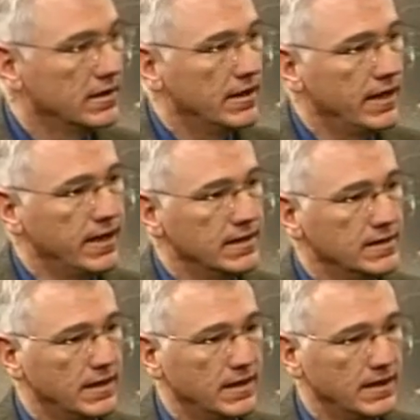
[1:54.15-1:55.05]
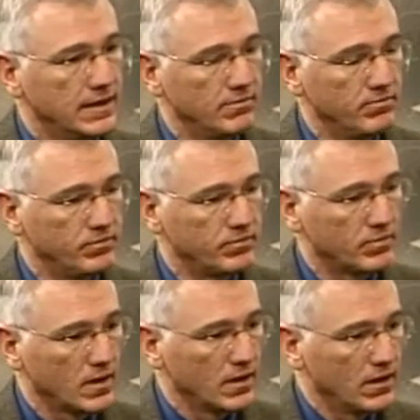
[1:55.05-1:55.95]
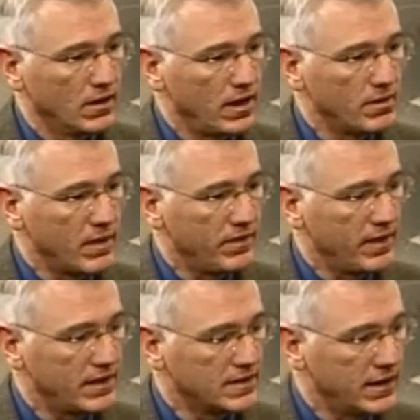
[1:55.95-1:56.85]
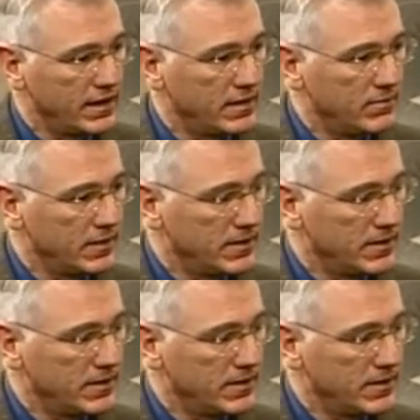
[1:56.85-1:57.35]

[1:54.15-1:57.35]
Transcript: and long about that time.